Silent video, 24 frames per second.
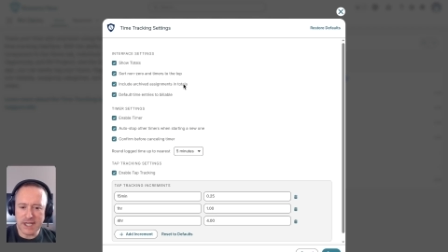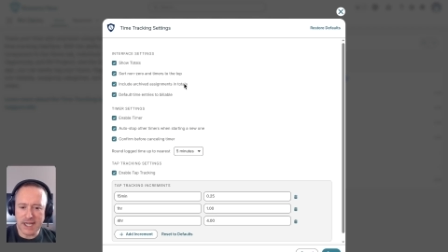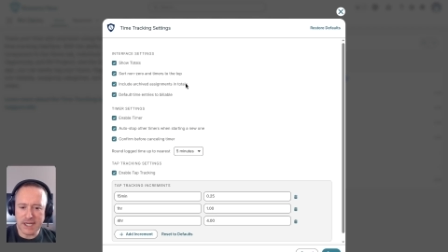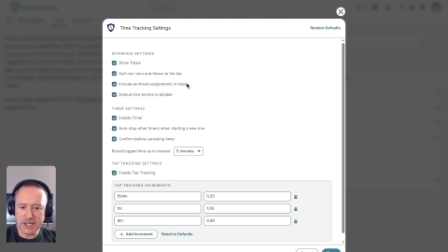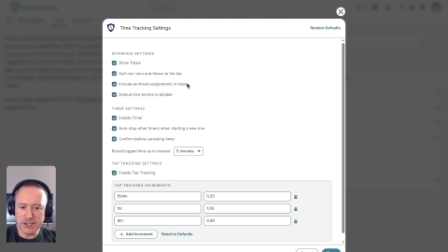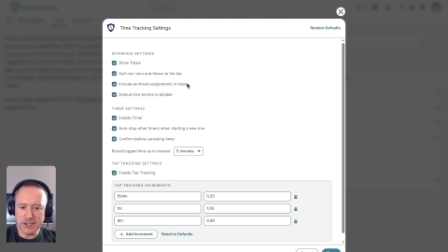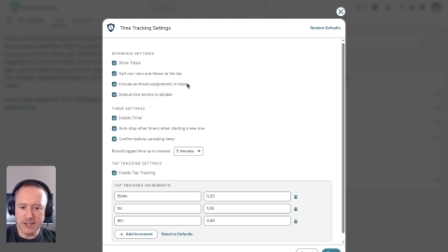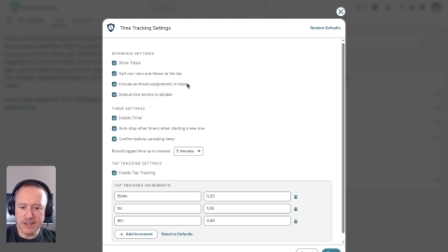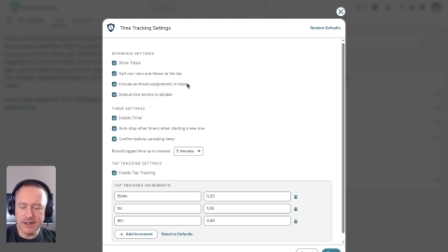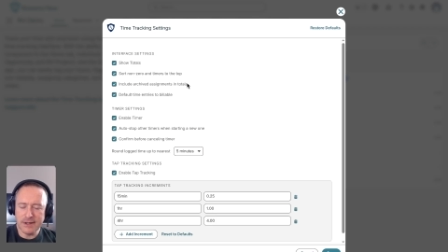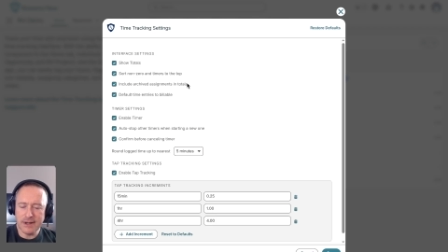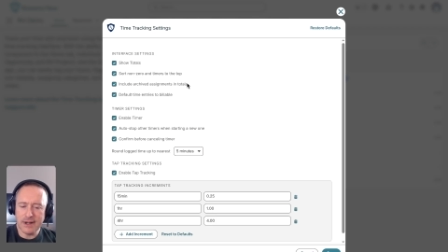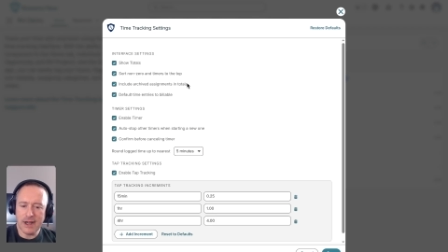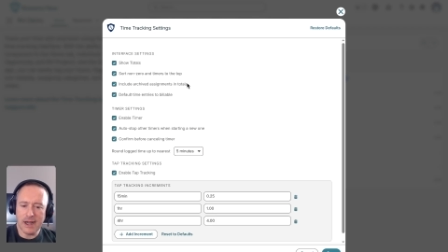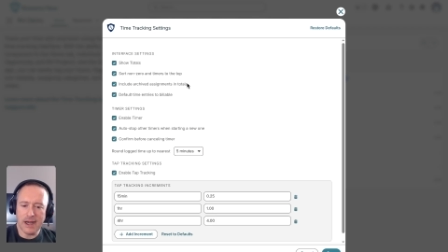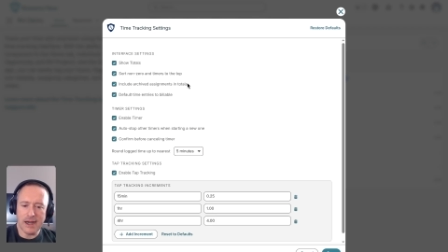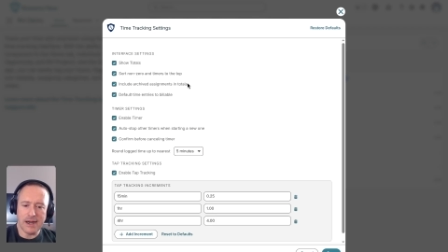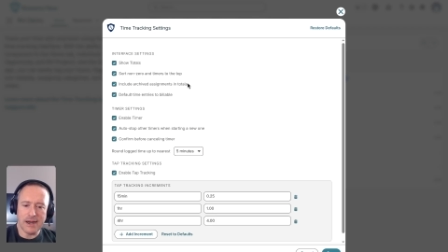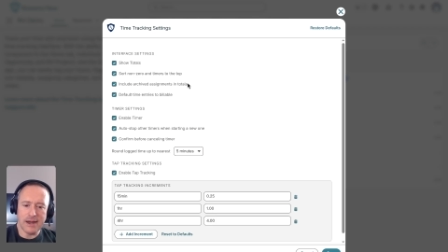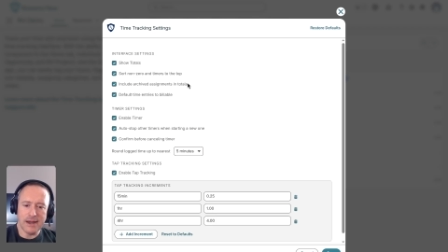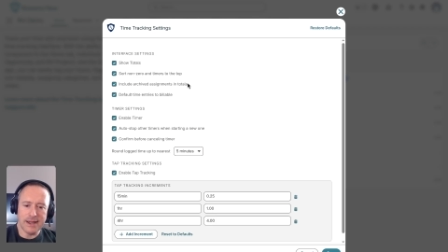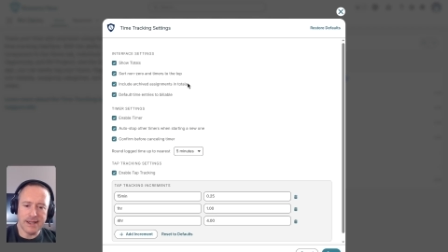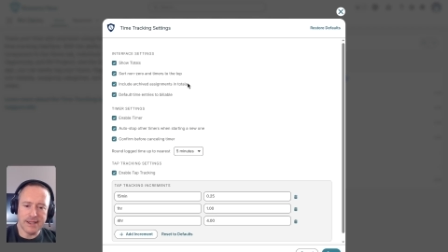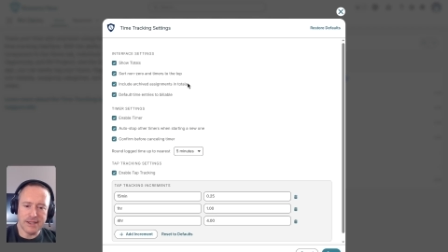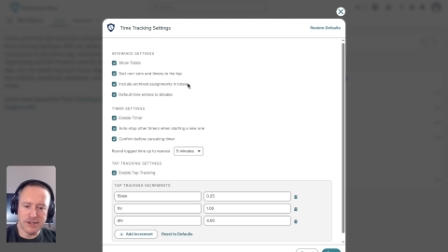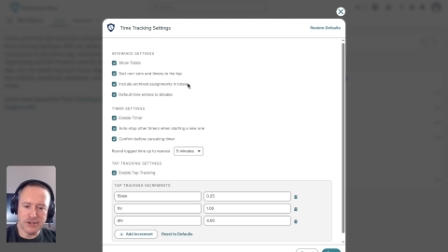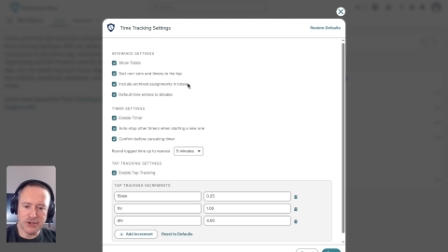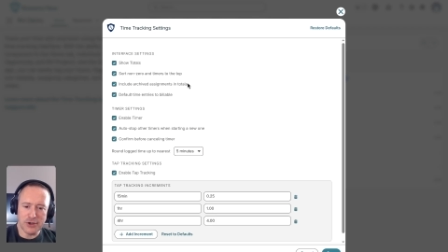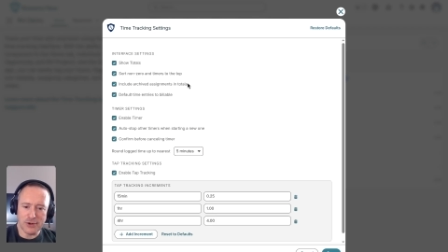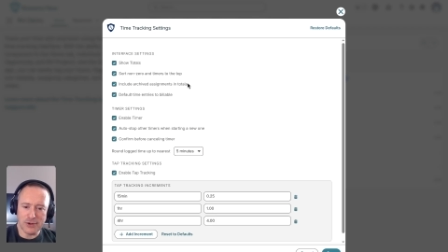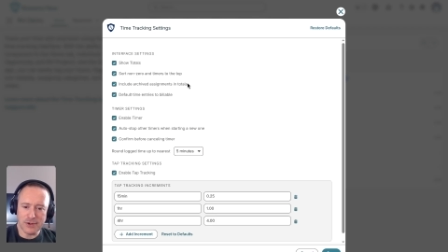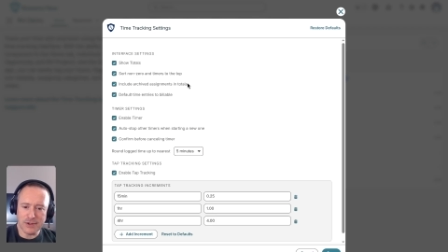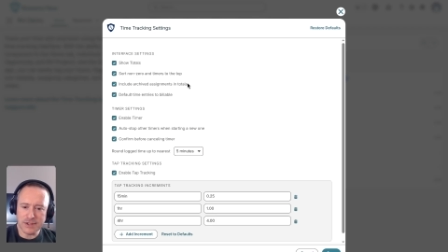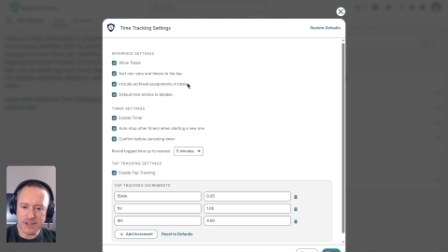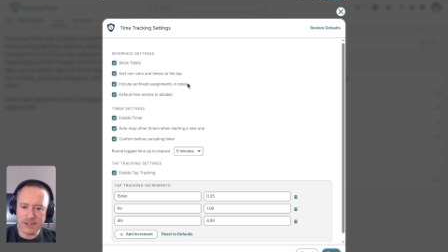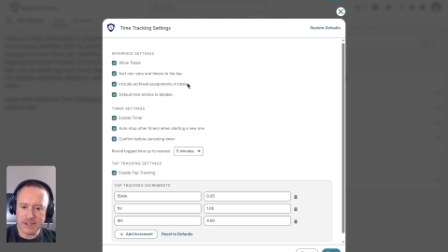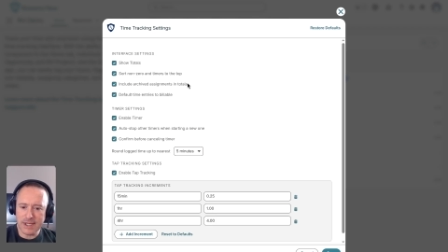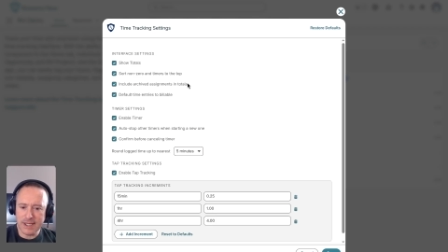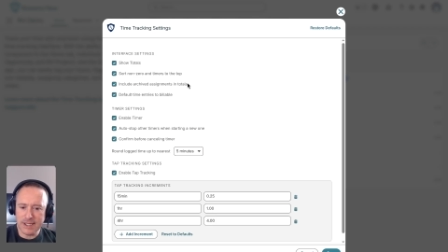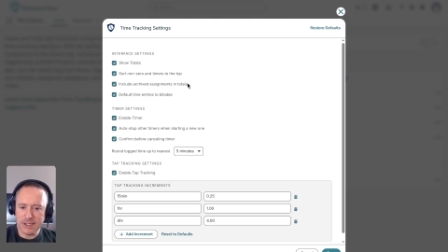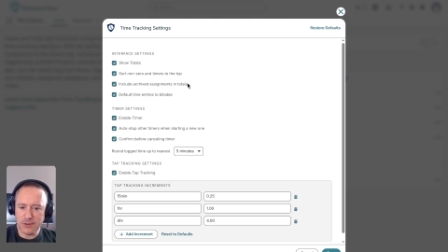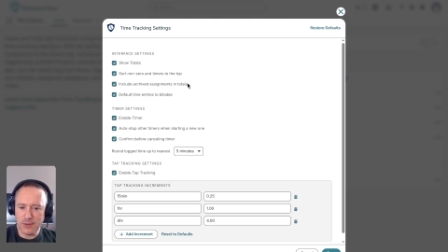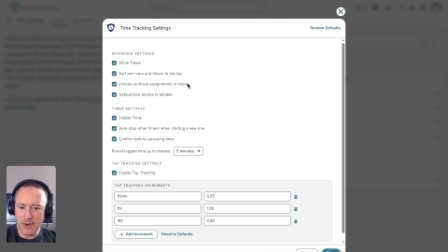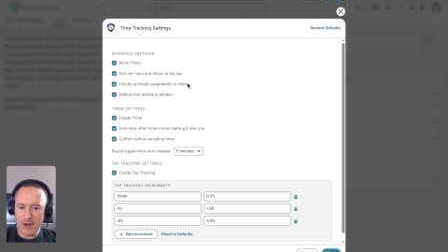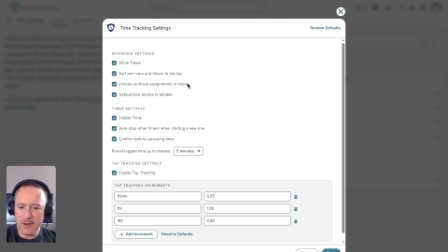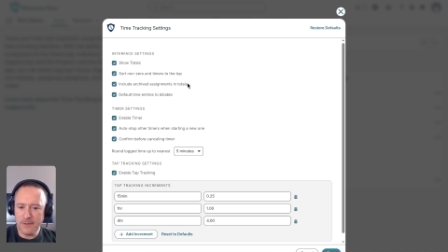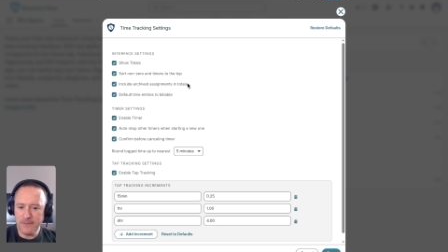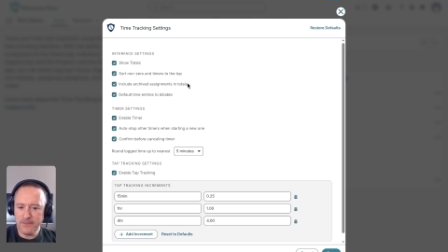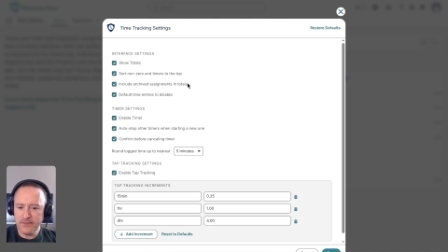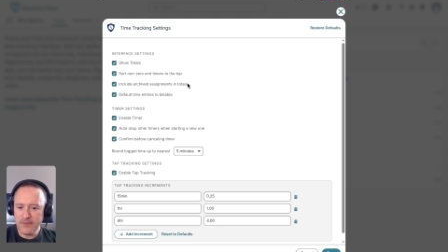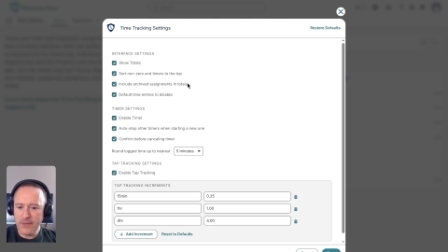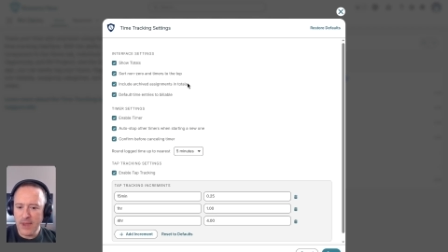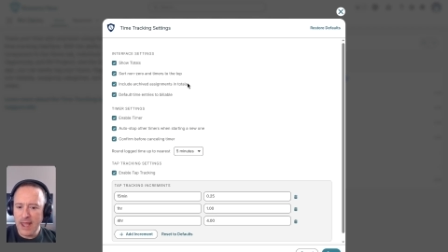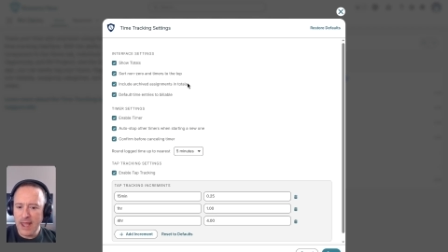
section in the totals as well.